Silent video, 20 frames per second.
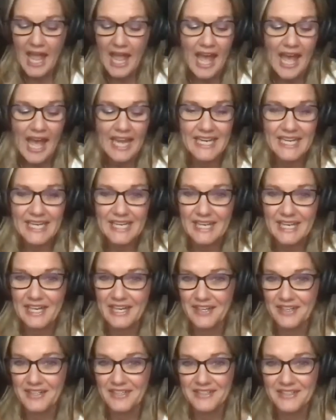I didn't
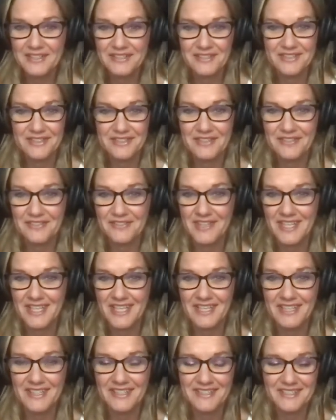care. I was like, fuck
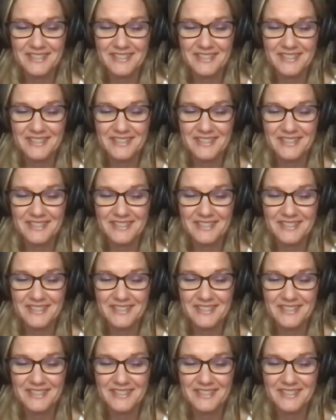it.